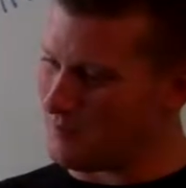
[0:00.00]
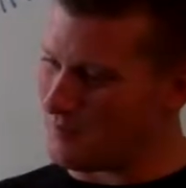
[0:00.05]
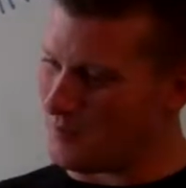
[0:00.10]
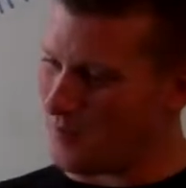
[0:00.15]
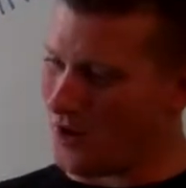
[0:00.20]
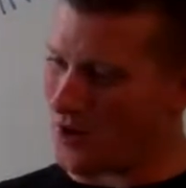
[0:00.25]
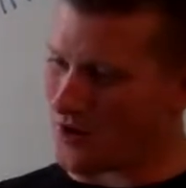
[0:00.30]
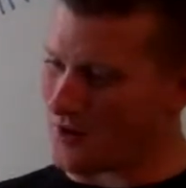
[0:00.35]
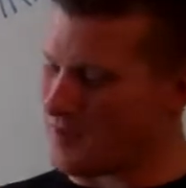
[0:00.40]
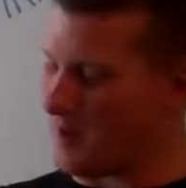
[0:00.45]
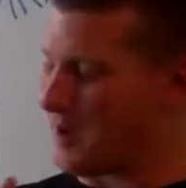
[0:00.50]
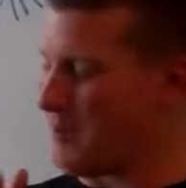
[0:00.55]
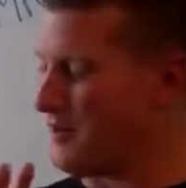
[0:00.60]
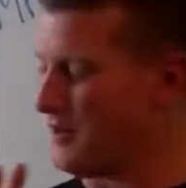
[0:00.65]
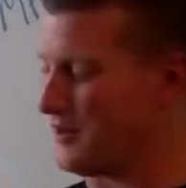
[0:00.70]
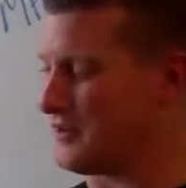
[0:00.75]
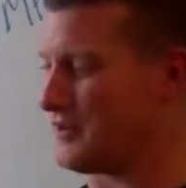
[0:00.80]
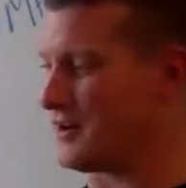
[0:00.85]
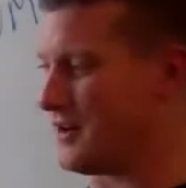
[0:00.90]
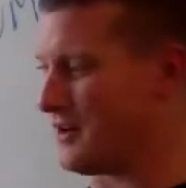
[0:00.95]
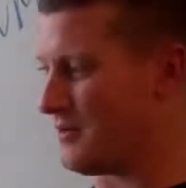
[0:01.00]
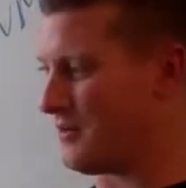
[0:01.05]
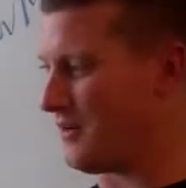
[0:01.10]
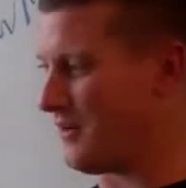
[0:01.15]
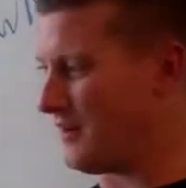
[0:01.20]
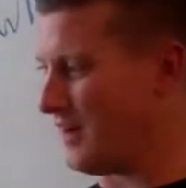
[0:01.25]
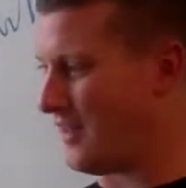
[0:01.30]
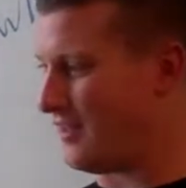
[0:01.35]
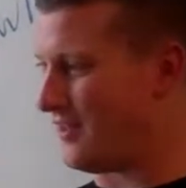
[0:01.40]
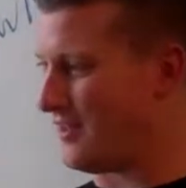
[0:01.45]
part of my military
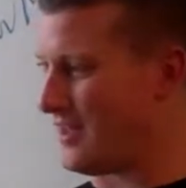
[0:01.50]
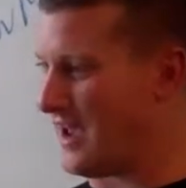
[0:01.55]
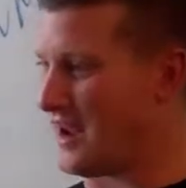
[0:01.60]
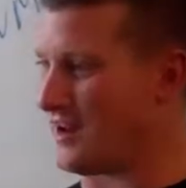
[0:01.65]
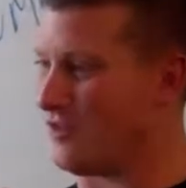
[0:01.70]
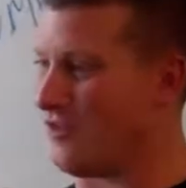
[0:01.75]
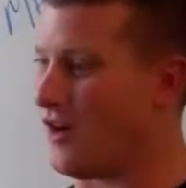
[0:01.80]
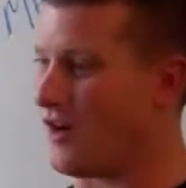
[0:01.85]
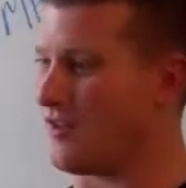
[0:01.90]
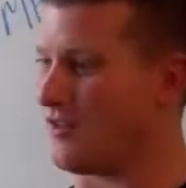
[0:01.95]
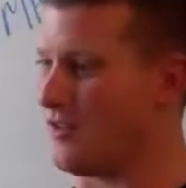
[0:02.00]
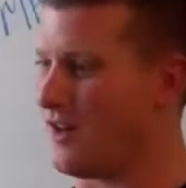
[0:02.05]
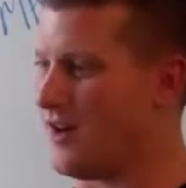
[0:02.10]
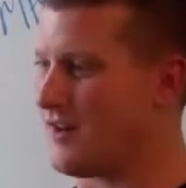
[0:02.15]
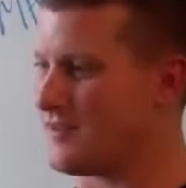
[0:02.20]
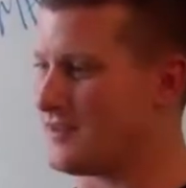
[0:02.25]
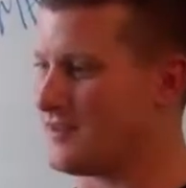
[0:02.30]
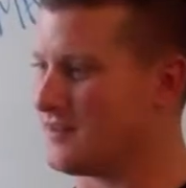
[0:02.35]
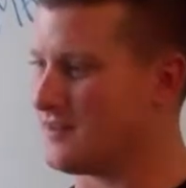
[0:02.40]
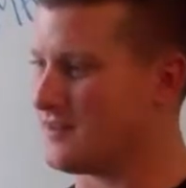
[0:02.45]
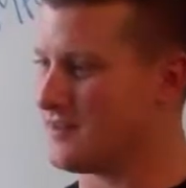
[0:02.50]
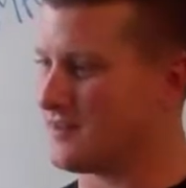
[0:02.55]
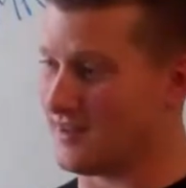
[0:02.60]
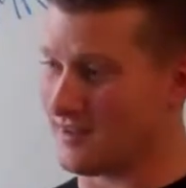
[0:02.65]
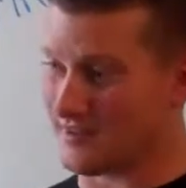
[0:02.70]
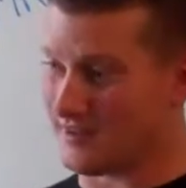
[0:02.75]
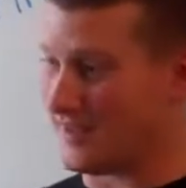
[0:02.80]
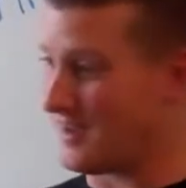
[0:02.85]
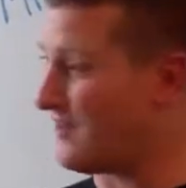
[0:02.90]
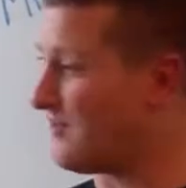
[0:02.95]
career, I had a lot of losses.
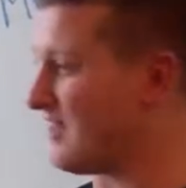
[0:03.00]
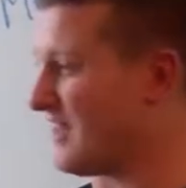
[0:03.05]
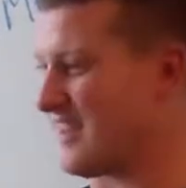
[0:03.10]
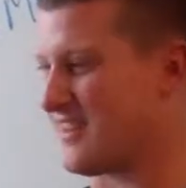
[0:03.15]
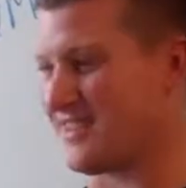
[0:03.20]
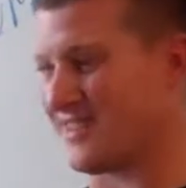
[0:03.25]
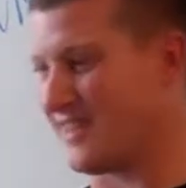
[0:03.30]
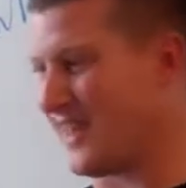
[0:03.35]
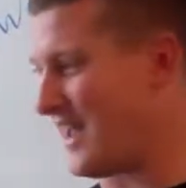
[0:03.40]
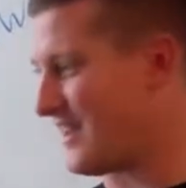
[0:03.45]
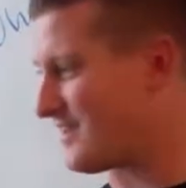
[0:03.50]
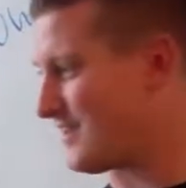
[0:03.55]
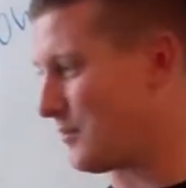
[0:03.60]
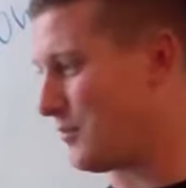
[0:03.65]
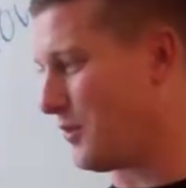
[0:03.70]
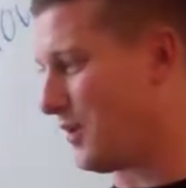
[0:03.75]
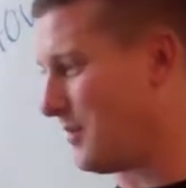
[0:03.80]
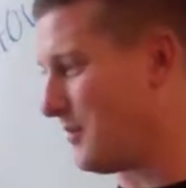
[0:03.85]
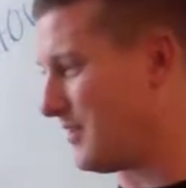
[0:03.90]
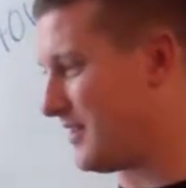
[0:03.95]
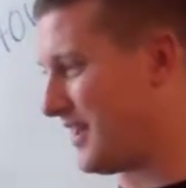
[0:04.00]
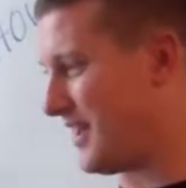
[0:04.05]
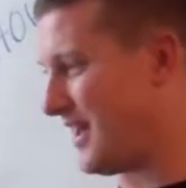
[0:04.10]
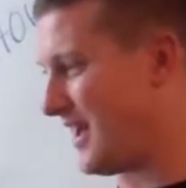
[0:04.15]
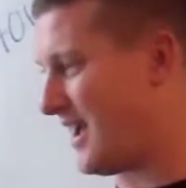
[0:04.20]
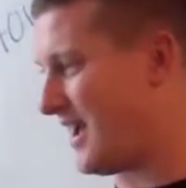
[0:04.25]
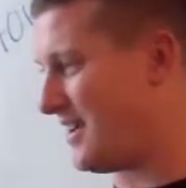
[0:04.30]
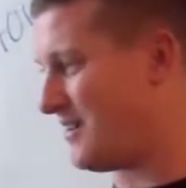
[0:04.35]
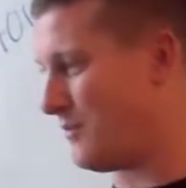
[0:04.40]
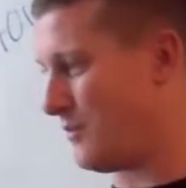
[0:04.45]
That's the last deployment that I
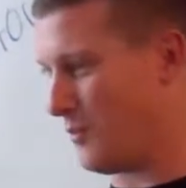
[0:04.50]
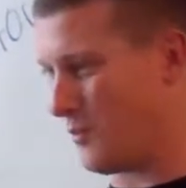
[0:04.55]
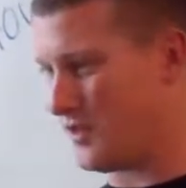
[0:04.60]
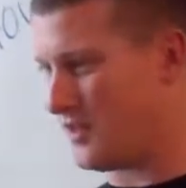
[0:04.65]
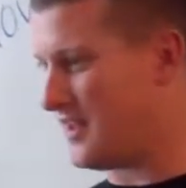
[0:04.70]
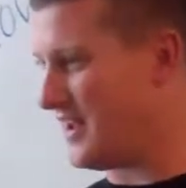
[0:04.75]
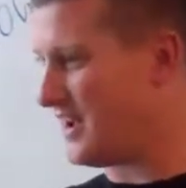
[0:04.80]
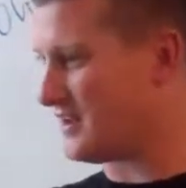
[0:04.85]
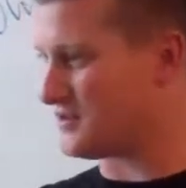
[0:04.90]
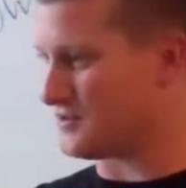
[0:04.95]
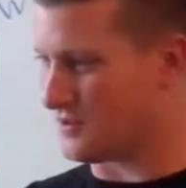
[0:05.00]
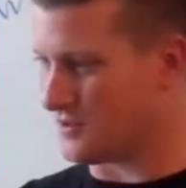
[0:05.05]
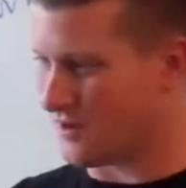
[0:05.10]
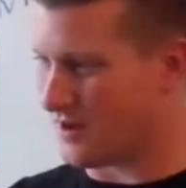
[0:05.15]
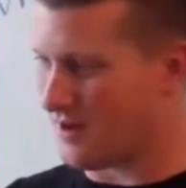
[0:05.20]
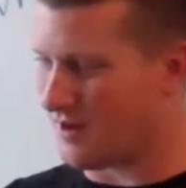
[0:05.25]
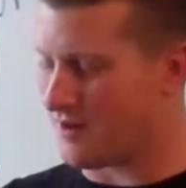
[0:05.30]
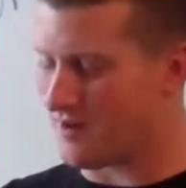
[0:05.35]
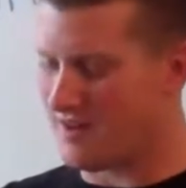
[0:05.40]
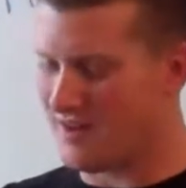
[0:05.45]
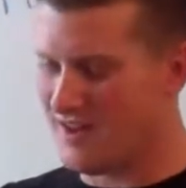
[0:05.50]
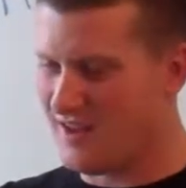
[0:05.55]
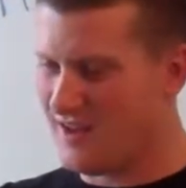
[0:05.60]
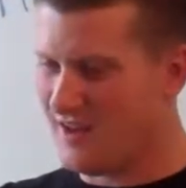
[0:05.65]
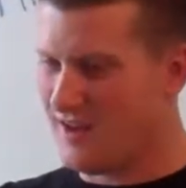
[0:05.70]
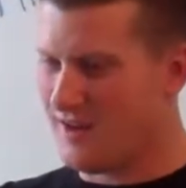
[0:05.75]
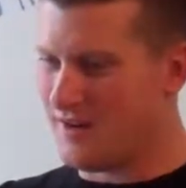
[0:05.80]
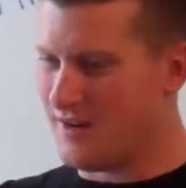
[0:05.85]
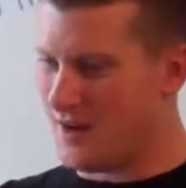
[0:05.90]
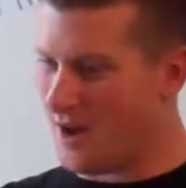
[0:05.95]
had with the National Guard.
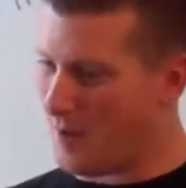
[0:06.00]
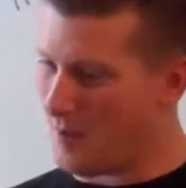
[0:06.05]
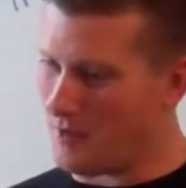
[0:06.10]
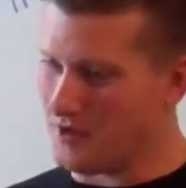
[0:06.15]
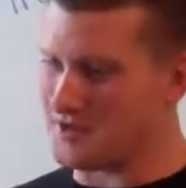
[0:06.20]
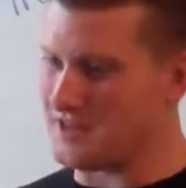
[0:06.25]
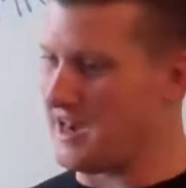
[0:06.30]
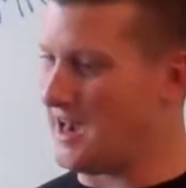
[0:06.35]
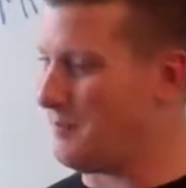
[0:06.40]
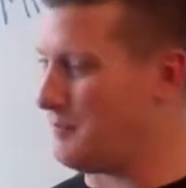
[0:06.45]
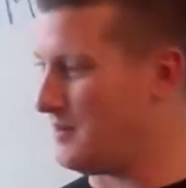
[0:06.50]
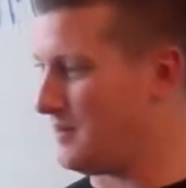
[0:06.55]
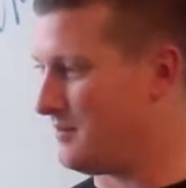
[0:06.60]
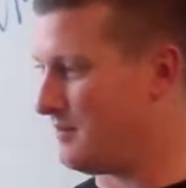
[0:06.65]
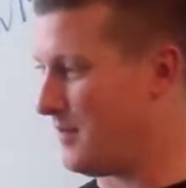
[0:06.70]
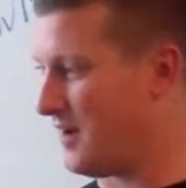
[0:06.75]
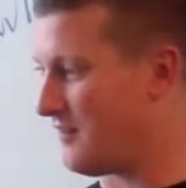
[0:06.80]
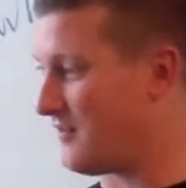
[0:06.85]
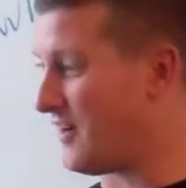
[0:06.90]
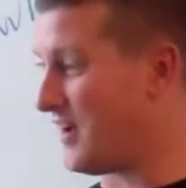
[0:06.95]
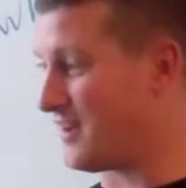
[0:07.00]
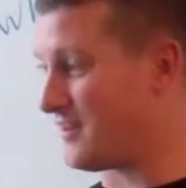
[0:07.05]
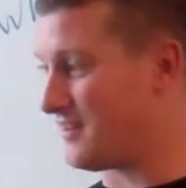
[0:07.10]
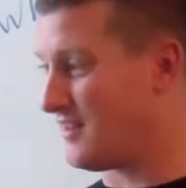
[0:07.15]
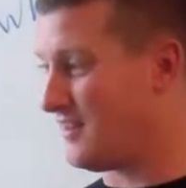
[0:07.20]
Not much happened. Matter of fact,